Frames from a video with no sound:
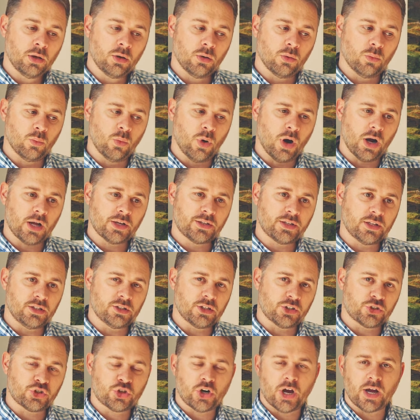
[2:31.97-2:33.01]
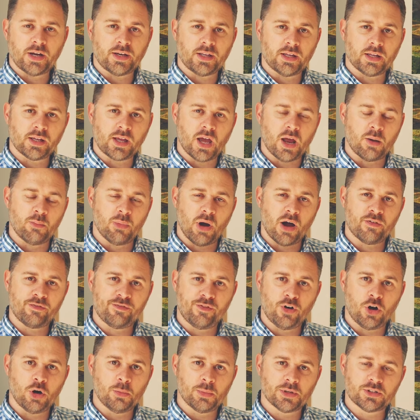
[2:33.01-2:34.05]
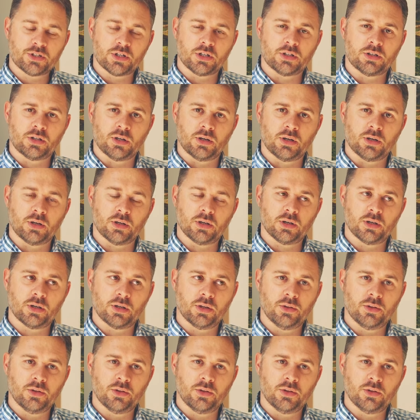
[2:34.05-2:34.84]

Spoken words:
What I did is I tried it again, but I formatted the